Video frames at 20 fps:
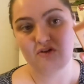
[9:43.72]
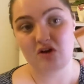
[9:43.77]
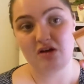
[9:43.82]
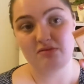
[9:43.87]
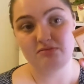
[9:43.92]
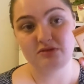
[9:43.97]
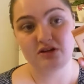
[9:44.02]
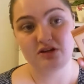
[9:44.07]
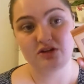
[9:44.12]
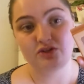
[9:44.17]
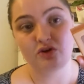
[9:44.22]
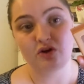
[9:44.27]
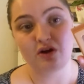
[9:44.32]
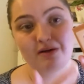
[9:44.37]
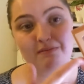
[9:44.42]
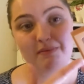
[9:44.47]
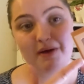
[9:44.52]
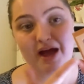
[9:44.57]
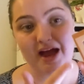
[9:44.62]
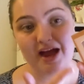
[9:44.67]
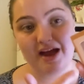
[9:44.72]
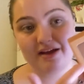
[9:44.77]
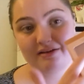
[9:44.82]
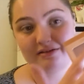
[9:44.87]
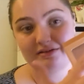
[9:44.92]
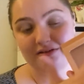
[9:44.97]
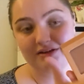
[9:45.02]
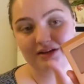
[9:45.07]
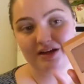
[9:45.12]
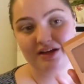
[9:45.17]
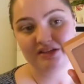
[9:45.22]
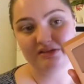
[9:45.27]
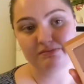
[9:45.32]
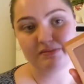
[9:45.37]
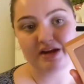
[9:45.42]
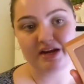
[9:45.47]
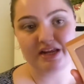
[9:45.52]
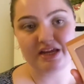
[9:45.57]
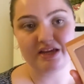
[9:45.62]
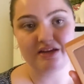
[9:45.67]
I'm going to try and pan as
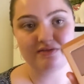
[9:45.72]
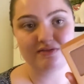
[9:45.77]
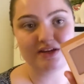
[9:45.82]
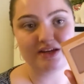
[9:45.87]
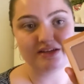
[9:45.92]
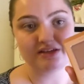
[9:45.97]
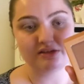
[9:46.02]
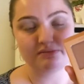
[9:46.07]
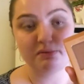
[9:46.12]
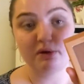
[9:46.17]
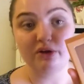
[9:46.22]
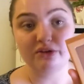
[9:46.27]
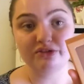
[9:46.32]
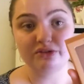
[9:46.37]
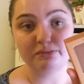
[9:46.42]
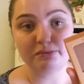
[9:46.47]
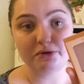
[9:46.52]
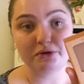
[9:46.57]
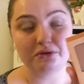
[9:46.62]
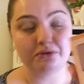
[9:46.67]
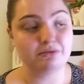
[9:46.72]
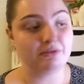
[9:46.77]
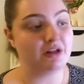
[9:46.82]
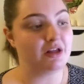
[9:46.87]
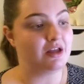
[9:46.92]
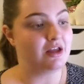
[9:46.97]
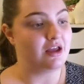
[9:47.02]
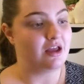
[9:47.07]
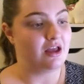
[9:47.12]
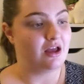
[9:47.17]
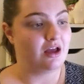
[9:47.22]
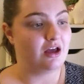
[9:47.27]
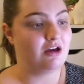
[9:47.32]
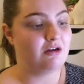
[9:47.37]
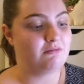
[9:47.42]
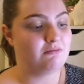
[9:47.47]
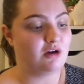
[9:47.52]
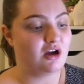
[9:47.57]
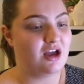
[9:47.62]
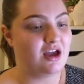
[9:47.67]
many of these as possible. I
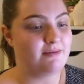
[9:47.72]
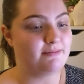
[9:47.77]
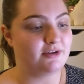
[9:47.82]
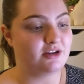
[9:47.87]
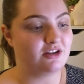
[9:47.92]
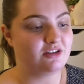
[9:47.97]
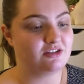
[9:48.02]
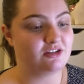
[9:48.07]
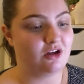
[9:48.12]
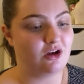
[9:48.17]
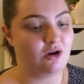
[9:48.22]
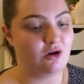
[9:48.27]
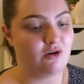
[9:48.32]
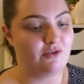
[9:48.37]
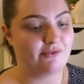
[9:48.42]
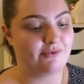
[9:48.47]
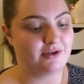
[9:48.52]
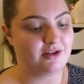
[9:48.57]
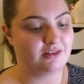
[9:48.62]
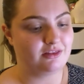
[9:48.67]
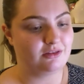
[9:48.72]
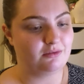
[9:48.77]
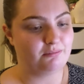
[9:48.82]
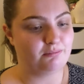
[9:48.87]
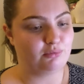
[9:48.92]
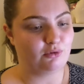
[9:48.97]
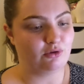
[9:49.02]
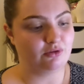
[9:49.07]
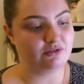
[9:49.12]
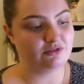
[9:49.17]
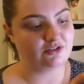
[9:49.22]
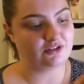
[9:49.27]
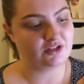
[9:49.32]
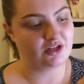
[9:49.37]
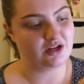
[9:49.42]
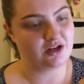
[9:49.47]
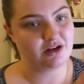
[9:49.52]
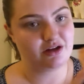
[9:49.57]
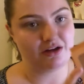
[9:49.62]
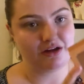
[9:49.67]
am going to start off with the
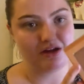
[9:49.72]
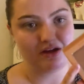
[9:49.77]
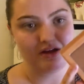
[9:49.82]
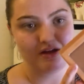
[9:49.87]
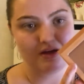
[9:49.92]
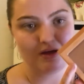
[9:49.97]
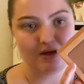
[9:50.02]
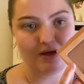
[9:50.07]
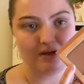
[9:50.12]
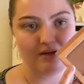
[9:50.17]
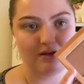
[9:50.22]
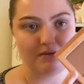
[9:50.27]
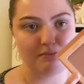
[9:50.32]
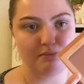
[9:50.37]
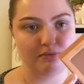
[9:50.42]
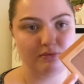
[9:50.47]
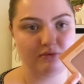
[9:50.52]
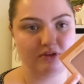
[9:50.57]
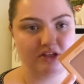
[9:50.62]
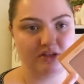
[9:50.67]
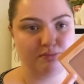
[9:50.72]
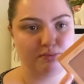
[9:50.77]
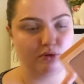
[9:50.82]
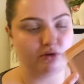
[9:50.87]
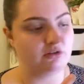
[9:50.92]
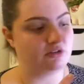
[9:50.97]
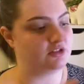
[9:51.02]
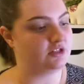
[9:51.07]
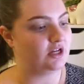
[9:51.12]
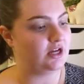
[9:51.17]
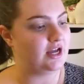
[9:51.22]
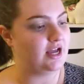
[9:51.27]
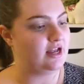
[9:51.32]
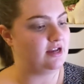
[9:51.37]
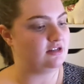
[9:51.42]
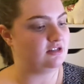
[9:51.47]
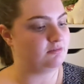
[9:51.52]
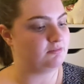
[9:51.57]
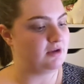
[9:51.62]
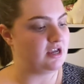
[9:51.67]
bronzer, this bronzer,
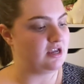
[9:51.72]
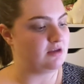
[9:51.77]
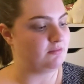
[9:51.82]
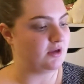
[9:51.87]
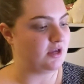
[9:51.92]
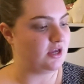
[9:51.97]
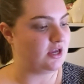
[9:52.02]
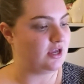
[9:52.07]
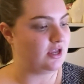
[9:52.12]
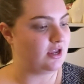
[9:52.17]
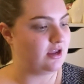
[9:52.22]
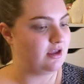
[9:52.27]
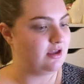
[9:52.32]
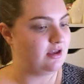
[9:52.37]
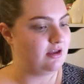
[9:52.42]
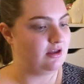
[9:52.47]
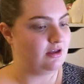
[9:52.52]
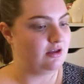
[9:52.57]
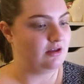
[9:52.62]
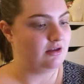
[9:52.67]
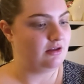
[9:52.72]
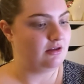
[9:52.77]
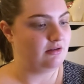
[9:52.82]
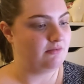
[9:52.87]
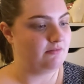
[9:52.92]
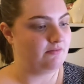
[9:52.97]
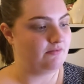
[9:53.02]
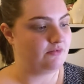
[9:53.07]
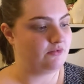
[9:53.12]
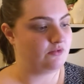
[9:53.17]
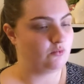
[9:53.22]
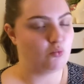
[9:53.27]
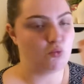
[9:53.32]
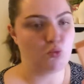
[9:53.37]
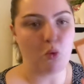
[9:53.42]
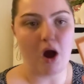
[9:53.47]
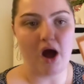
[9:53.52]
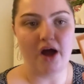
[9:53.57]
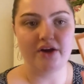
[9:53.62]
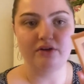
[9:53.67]
and maybe
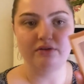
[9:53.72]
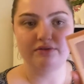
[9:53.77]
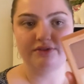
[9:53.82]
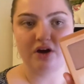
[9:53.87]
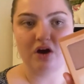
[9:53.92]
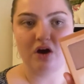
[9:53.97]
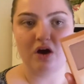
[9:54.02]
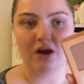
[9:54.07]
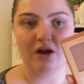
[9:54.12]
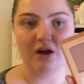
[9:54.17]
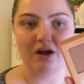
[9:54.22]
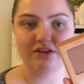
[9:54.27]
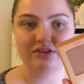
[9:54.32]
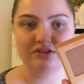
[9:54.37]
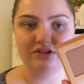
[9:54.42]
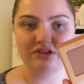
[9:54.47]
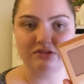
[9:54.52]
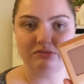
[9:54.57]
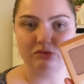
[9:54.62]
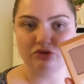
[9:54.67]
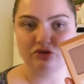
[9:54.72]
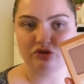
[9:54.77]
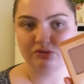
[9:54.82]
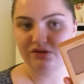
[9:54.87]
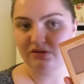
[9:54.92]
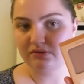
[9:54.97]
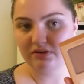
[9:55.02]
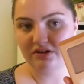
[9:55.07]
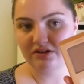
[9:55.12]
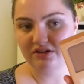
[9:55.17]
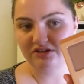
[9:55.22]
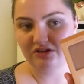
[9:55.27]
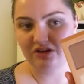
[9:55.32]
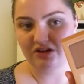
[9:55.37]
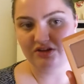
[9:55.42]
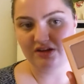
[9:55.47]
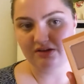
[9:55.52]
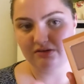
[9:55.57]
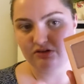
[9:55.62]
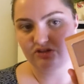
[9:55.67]
one of the highlighters. I'm not sure which I'm going to
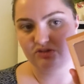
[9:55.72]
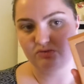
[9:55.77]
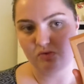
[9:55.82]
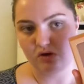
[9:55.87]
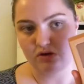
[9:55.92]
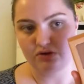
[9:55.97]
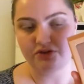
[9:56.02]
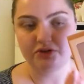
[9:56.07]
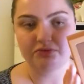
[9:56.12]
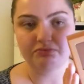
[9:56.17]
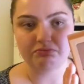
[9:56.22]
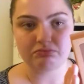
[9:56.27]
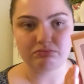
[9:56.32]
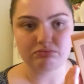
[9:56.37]
decide yet, I'm going to swatch.